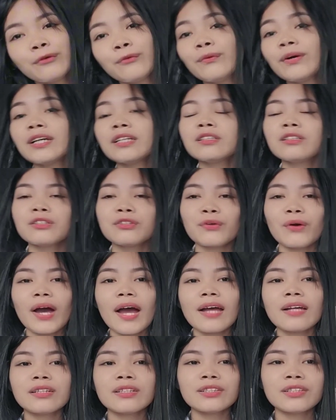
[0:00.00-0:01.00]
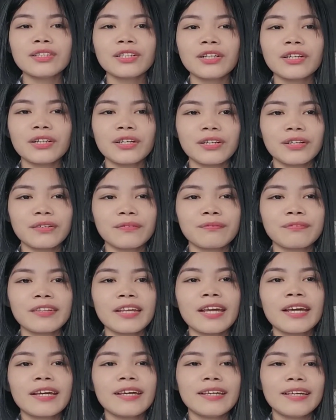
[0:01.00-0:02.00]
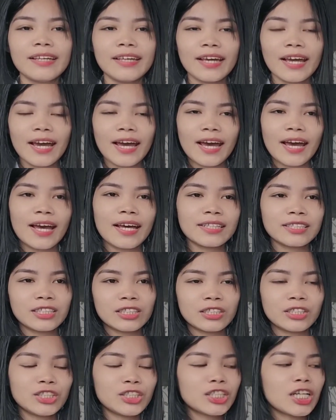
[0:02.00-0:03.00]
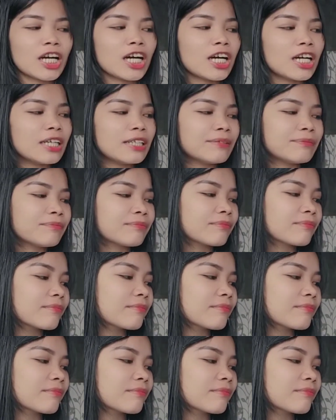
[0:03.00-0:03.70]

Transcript: who wants to answer? Yes, John.